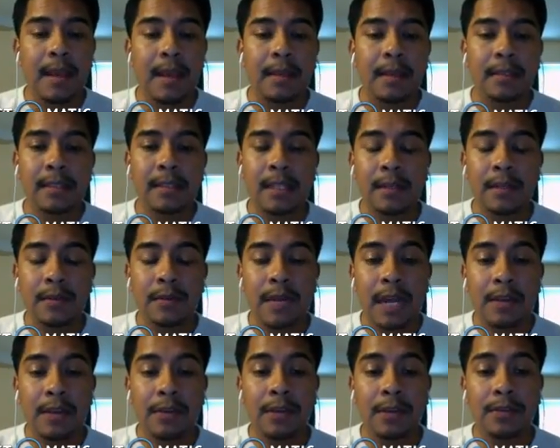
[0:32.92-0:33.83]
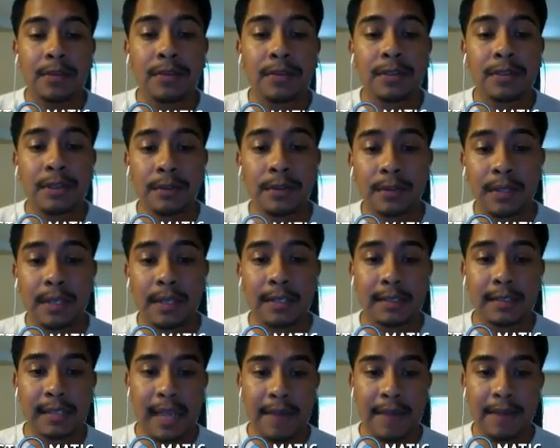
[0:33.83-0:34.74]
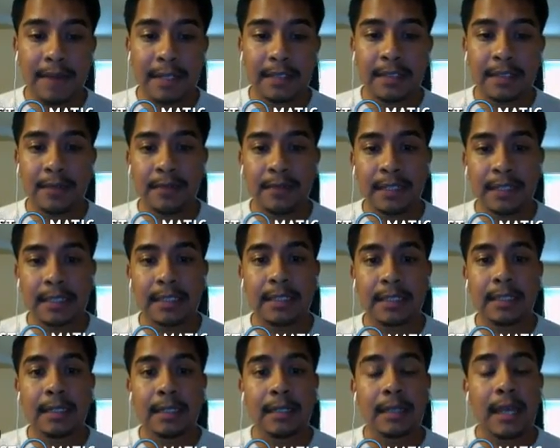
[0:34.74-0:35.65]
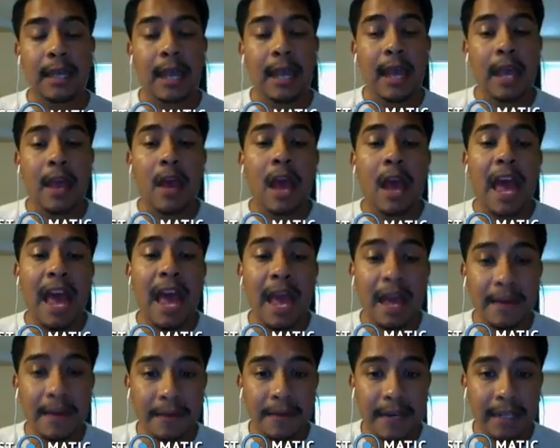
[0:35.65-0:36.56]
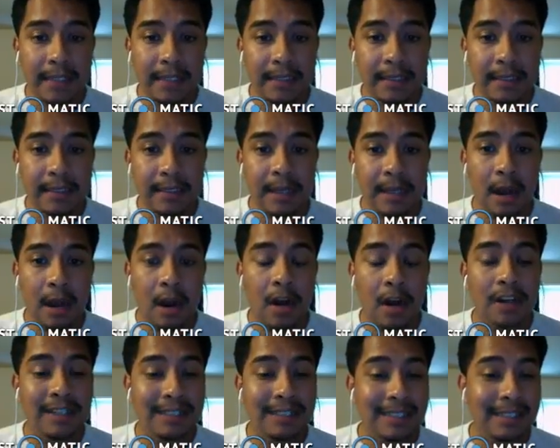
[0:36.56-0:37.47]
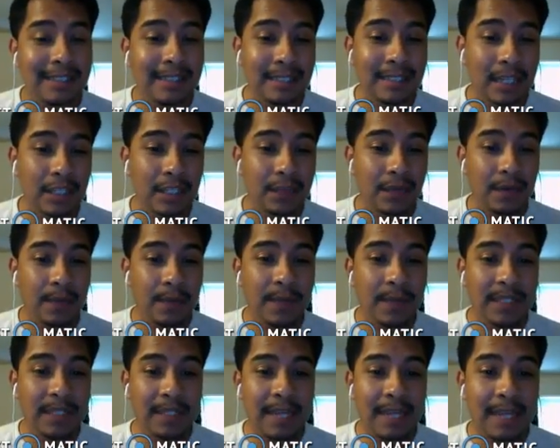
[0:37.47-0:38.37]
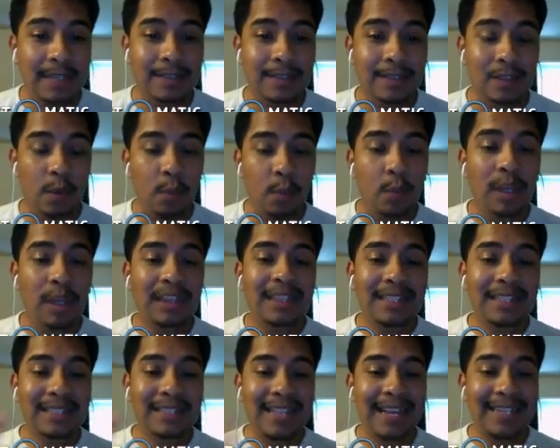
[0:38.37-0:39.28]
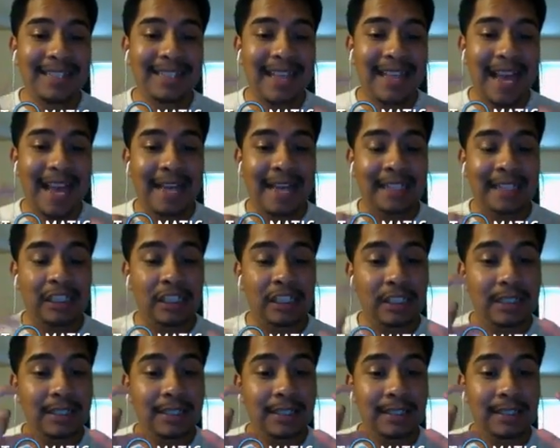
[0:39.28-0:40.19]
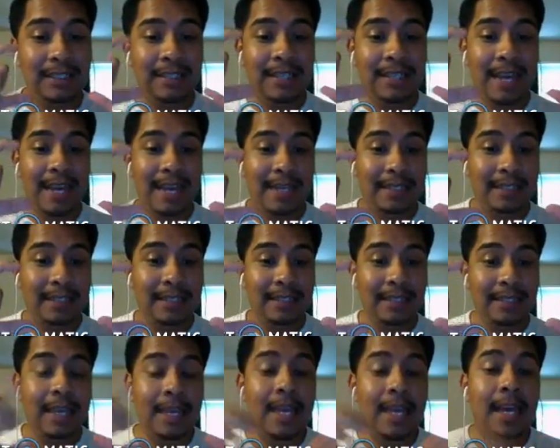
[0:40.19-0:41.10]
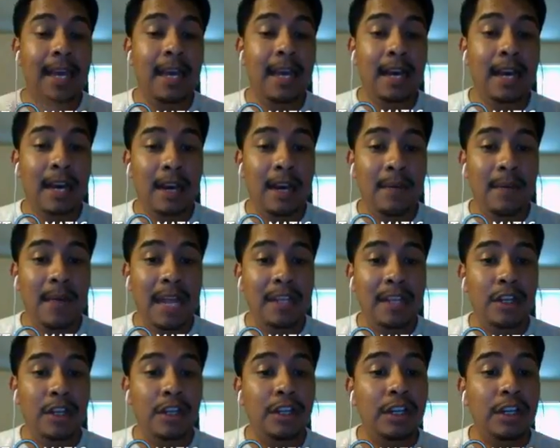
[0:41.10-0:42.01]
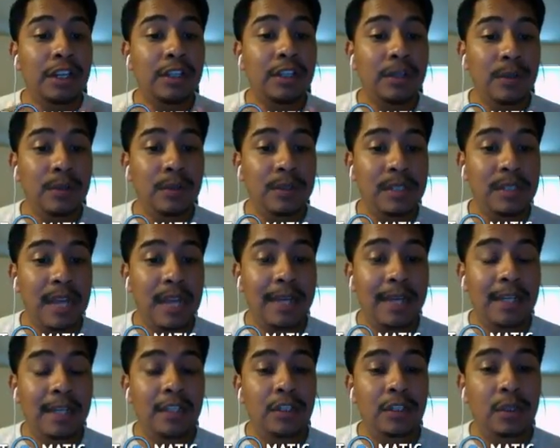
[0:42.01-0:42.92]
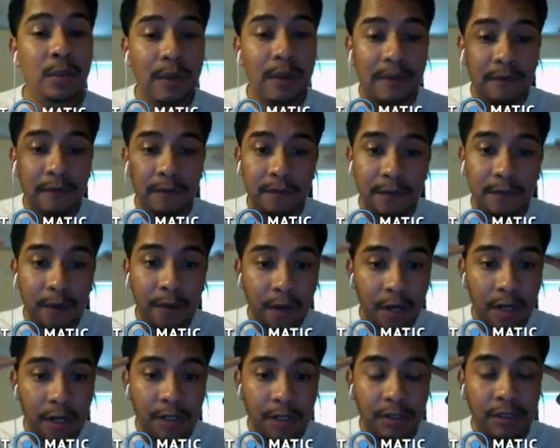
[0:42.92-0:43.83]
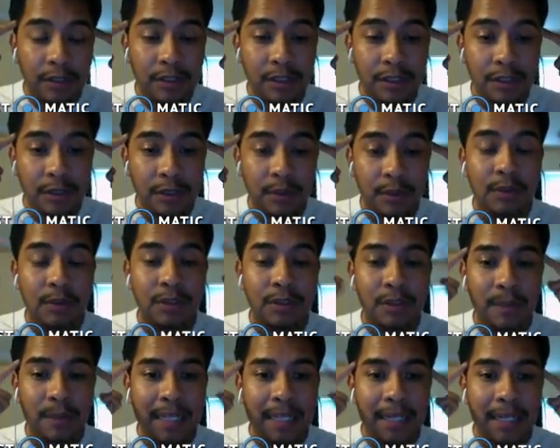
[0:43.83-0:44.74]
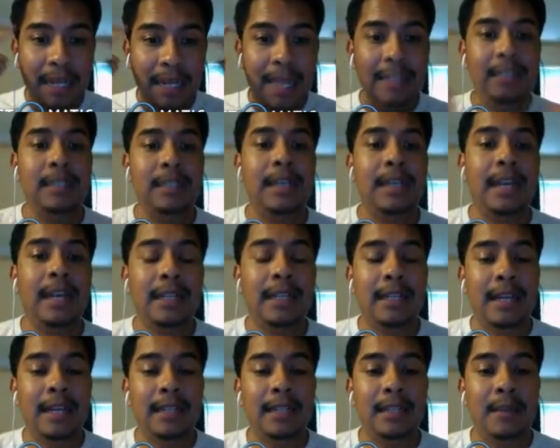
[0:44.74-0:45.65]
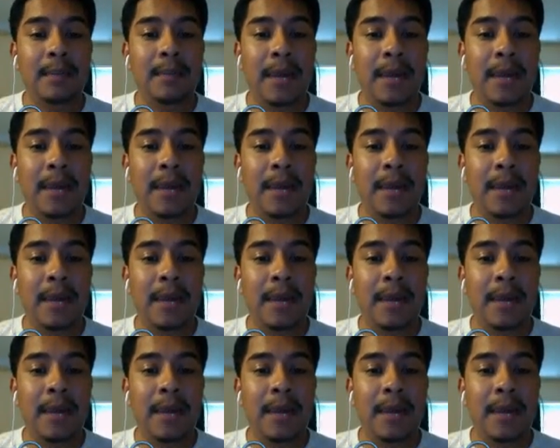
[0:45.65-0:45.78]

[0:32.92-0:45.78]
So now those two things, evidence and reasoning. Evidence are details from the text. So what the text actually says. And you're going to use that to infer, to make an educated guess